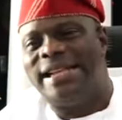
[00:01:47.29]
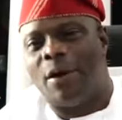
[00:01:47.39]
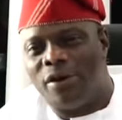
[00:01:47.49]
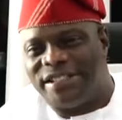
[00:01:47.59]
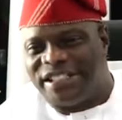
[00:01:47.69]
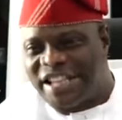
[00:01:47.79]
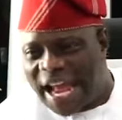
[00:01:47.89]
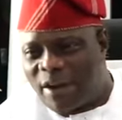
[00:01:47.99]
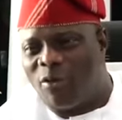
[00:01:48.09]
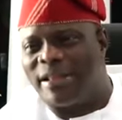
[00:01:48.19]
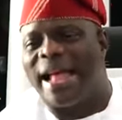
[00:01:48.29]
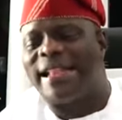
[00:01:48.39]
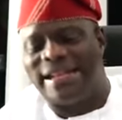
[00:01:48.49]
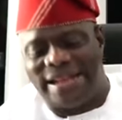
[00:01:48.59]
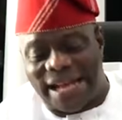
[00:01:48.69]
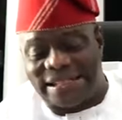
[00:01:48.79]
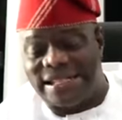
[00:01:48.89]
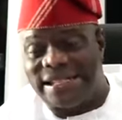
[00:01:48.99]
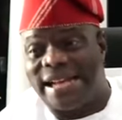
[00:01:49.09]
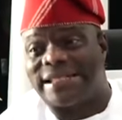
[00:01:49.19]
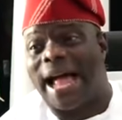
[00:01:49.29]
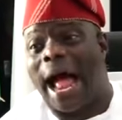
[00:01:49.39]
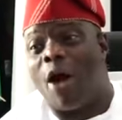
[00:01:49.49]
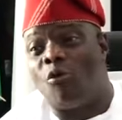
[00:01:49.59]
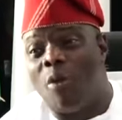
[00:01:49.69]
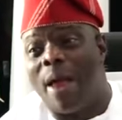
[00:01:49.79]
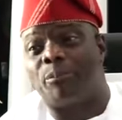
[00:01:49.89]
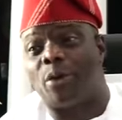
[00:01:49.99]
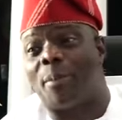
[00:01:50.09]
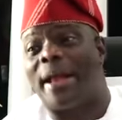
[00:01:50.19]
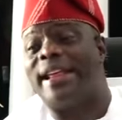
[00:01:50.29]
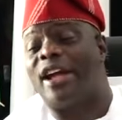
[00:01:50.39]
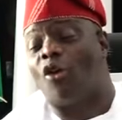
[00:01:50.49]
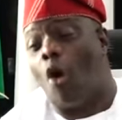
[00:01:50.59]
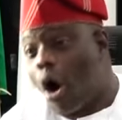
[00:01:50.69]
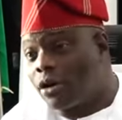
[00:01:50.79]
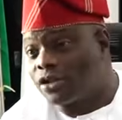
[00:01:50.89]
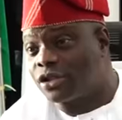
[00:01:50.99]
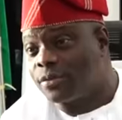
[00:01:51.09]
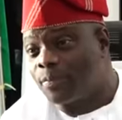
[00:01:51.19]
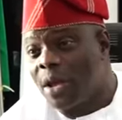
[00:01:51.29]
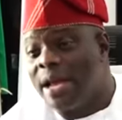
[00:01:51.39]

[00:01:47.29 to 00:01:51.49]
They won't check whether the gas cylinders are well properly caught.